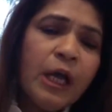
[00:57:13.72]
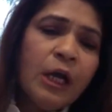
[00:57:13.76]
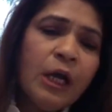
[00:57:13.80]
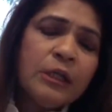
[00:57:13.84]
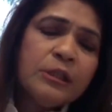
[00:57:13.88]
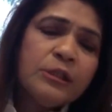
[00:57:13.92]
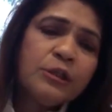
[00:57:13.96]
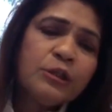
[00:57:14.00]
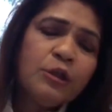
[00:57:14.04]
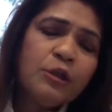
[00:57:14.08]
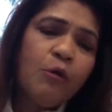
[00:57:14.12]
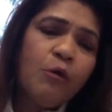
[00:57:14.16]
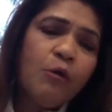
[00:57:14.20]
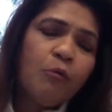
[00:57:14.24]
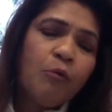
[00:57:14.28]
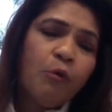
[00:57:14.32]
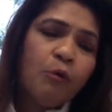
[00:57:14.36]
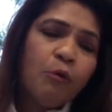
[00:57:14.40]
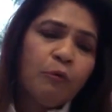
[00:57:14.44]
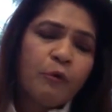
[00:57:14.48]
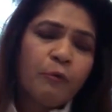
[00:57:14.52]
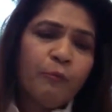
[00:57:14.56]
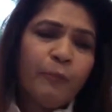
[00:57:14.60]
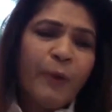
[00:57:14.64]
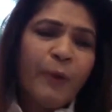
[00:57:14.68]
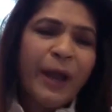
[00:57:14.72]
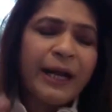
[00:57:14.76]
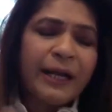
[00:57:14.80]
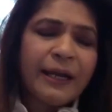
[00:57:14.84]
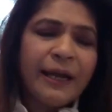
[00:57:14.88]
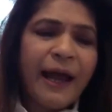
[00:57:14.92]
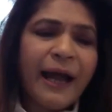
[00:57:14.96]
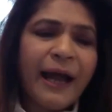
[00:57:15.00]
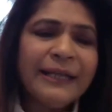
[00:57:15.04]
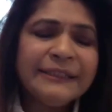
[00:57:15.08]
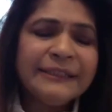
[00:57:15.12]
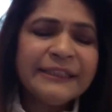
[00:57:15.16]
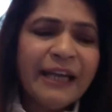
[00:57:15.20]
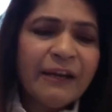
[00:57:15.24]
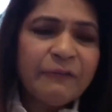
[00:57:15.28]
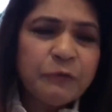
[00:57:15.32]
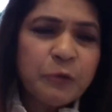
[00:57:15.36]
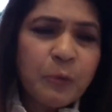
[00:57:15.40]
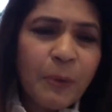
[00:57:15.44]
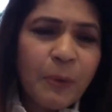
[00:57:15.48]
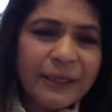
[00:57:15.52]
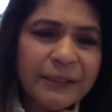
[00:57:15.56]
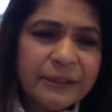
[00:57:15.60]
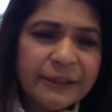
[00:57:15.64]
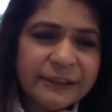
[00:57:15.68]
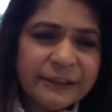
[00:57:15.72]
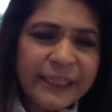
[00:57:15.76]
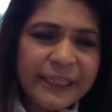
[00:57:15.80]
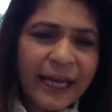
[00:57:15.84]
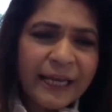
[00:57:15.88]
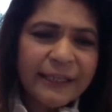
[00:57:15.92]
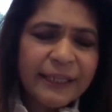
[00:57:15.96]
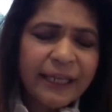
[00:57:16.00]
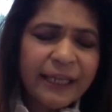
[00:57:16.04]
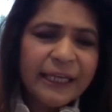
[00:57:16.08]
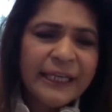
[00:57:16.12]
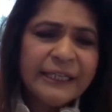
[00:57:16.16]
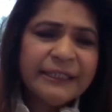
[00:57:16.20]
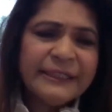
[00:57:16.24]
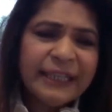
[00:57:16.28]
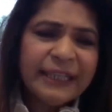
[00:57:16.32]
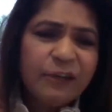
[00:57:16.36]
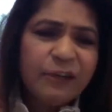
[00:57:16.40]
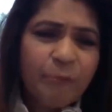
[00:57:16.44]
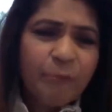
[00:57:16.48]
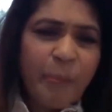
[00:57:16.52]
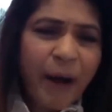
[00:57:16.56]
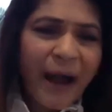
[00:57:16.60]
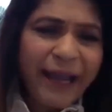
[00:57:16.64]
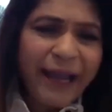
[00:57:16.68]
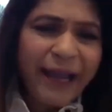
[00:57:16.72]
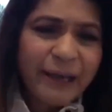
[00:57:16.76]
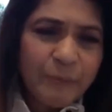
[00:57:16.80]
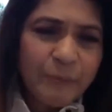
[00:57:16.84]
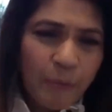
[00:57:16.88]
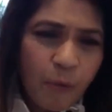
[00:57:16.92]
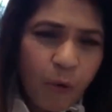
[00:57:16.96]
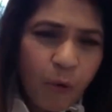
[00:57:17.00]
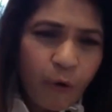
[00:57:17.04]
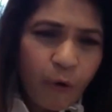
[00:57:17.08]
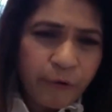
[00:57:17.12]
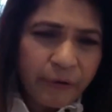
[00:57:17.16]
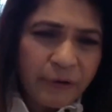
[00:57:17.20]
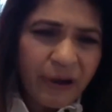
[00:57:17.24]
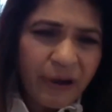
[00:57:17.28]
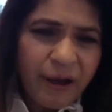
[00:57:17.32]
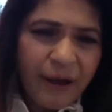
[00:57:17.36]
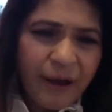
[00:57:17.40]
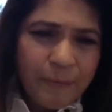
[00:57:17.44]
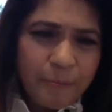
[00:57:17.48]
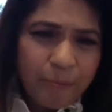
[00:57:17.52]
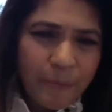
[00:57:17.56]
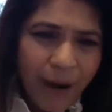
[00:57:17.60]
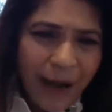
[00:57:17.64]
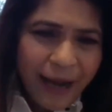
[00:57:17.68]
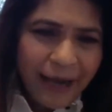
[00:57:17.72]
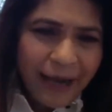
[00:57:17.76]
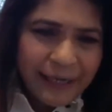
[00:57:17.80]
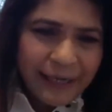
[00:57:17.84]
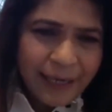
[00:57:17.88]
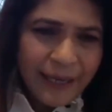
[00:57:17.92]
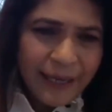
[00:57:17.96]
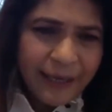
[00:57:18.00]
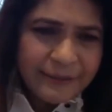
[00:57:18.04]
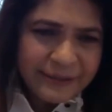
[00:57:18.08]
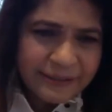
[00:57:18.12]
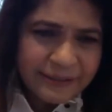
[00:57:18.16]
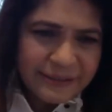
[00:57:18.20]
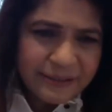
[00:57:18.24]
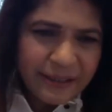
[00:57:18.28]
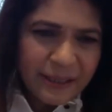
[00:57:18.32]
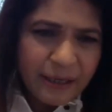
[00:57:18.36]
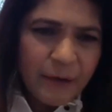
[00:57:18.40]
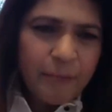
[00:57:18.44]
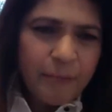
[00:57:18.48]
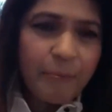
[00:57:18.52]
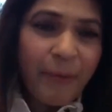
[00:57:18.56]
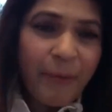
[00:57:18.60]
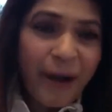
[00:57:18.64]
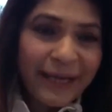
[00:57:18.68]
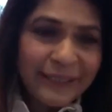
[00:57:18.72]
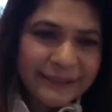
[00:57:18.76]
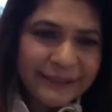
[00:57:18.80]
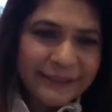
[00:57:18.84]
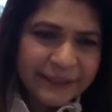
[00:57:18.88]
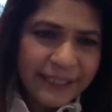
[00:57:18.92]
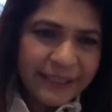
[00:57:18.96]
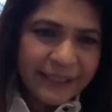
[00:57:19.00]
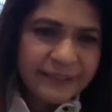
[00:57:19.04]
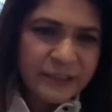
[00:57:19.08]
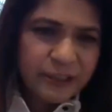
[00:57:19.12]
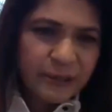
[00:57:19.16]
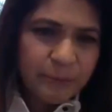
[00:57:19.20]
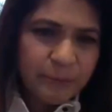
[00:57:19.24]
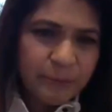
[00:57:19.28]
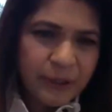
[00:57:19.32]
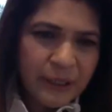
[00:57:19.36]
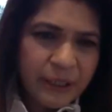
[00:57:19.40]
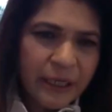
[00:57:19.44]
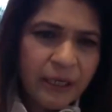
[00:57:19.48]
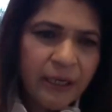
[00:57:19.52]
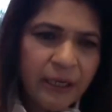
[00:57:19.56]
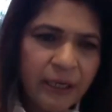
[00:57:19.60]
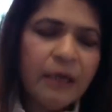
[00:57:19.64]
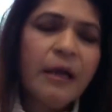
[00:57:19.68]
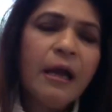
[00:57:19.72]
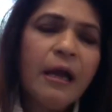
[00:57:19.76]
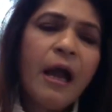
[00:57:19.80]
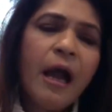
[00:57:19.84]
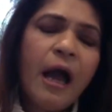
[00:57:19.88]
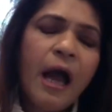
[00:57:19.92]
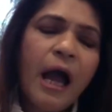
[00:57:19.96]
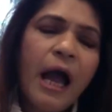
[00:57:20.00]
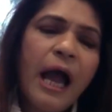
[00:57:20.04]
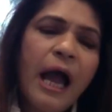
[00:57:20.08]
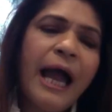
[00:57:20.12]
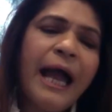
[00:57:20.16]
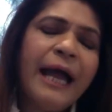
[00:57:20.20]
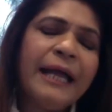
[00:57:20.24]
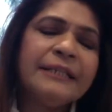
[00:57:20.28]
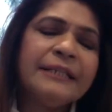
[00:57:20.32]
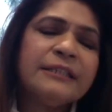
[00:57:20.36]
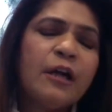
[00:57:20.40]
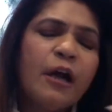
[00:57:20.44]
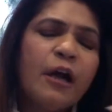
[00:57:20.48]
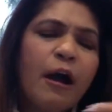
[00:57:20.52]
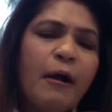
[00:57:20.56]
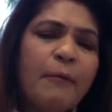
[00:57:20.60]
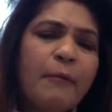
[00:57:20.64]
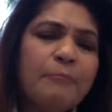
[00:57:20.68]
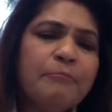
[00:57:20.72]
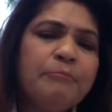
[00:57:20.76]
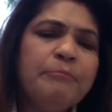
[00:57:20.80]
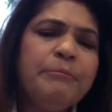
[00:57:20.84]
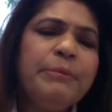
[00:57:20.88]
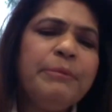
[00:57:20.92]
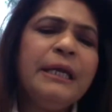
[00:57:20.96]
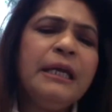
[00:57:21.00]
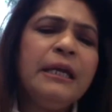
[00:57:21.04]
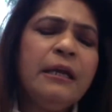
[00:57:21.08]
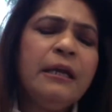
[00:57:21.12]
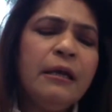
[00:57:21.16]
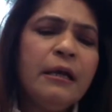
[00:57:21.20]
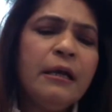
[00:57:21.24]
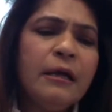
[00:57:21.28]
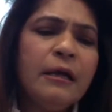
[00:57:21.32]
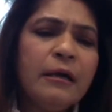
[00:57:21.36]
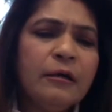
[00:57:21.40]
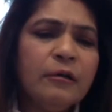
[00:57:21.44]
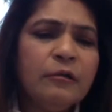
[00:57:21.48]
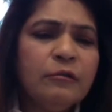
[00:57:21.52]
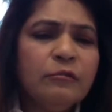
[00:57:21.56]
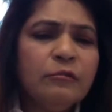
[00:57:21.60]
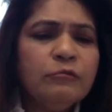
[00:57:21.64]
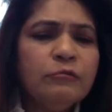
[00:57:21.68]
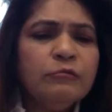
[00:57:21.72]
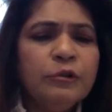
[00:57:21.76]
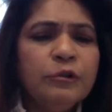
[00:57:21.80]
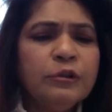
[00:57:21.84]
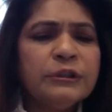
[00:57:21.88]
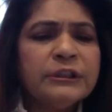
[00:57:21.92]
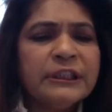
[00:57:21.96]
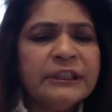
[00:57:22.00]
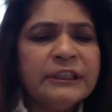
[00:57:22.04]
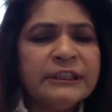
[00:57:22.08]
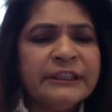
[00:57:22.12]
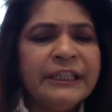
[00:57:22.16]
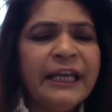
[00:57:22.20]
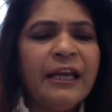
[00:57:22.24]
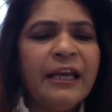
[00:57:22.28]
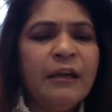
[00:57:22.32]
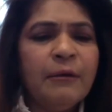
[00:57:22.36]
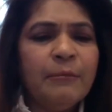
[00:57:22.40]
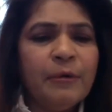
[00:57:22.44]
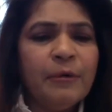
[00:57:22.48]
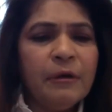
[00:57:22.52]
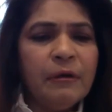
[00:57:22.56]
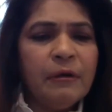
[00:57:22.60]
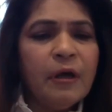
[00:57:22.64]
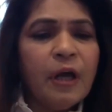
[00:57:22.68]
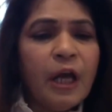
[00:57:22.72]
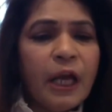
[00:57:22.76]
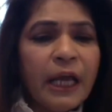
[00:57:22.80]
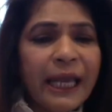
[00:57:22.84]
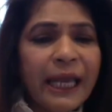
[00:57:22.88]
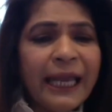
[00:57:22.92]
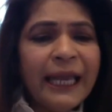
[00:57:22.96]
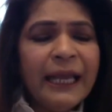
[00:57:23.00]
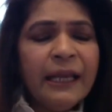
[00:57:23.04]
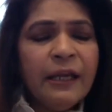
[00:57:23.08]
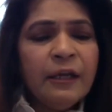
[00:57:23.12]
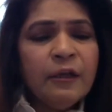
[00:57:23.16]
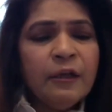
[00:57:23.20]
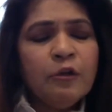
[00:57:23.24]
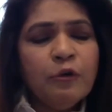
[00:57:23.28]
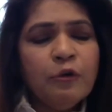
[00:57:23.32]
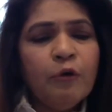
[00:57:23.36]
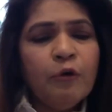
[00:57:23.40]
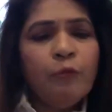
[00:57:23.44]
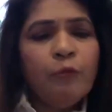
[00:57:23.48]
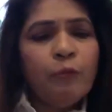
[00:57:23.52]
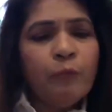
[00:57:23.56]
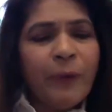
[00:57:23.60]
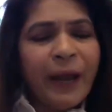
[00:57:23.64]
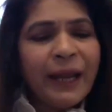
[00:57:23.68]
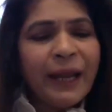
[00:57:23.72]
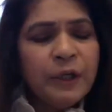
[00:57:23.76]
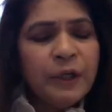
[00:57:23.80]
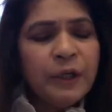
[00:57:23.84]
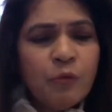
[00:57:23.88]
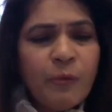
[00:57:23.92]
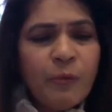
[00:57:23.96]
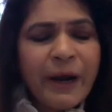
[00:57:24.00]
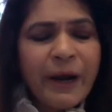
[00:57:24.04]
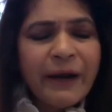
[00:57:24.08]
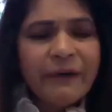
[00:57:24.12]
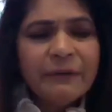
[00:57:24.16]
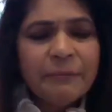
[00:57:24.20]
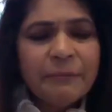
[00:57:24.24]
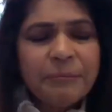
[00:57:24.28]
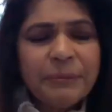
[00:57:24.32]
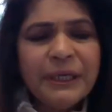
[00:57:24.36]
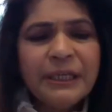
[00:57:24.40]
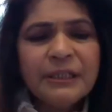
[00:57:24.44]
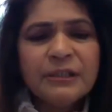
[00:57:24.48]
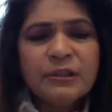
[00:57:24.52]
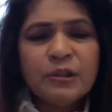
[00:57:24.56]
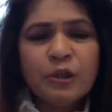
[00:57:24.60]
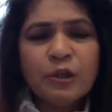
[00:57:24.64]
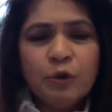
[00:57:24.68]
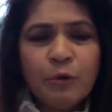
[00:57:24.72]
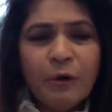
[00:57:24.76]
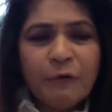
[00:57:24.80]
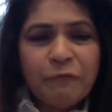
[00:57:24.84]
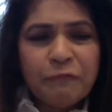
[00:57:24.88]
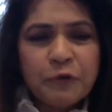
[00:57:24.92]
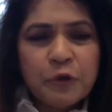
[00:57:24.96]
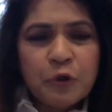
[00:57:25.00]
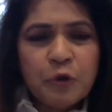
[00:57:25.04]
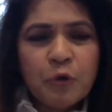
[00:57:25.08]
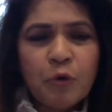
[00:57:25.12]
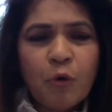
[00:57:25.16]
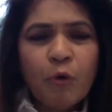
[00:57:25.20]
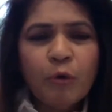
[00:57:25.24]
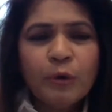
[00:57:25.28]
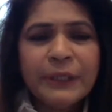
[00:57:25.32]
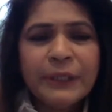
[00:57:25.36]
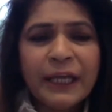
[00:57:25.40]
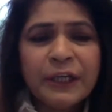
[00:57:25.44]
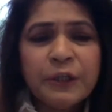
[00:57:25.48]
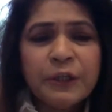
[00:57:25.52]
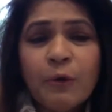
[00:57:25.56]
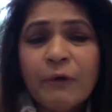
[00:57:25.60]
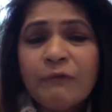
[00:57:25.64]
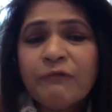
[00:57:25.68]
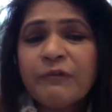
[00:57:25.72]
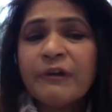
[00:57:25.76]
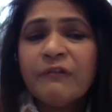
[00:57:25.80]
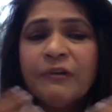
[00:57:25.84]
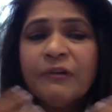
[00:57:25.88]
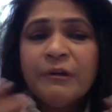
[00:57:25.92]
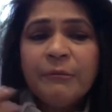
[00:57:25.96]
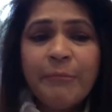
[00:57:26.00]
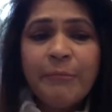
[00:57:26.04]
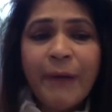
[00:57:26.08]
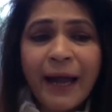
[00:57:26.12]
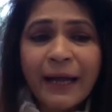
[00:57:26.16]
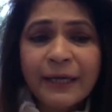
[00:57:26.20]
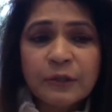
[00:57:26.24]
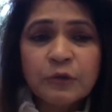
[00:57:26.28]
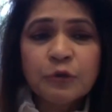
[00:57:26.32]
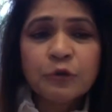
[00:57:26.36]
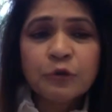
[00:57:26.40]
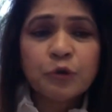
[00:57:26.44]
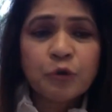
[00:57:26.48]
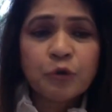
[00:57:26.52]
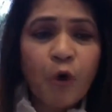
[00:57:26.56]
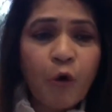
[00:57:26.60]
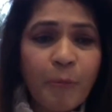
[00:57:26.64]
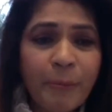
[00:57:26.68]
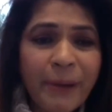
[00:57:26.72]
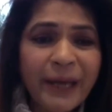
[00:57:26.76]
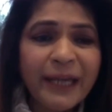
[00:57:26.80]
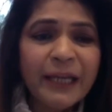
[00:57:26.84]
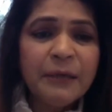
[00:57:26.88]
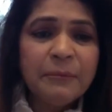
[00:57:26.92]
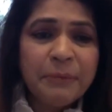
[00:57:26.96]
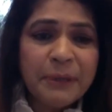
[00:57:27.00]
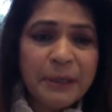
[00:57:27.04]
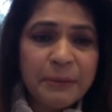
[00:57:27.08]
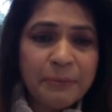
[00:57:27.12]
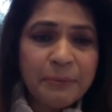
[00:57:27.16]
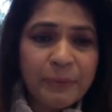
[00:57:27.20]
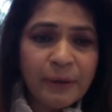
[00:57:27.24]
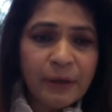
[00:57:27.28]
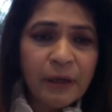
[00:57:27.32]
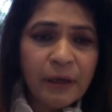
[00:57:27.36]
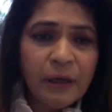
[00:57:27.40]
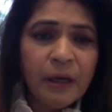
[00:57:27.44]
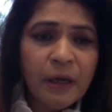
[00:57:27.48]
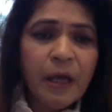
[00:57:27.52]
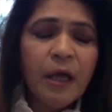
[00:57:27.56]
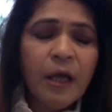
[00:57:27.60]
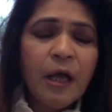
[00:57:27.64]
so where clients have to understand that instead of buying more, buy less, buy sensibly, and be sustainable. When you wear the piece, you have to know that you have given back to so many people